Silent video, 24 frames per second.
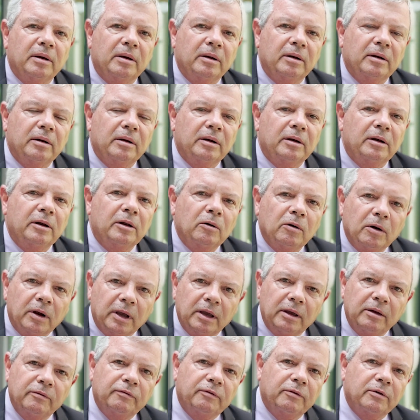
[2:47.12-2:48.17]

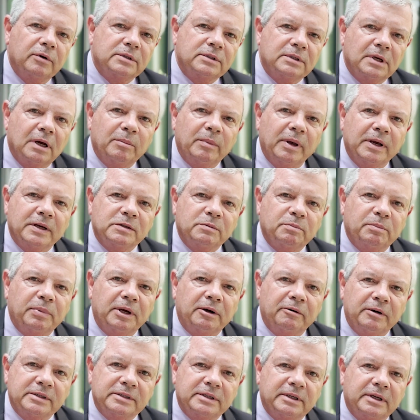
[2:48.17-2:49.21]
looking for some
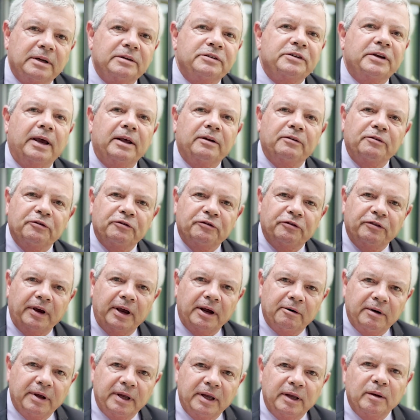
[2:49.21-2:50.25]
experience and, and
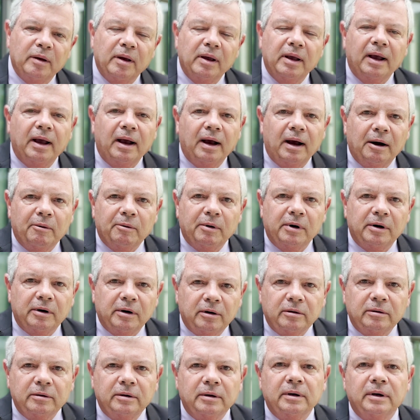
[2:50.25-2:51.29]
sharing our
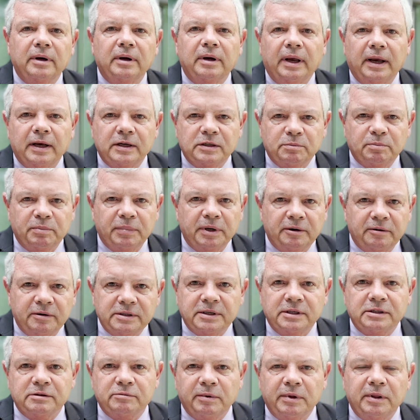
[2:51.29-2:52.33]
own
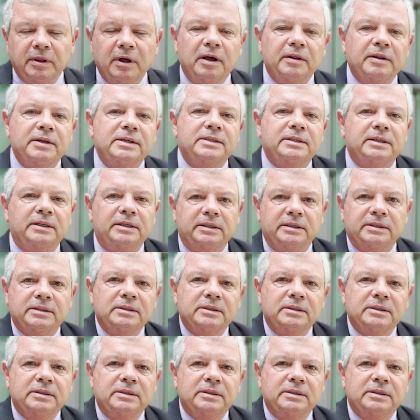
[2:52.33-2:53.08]
experiences with other cities.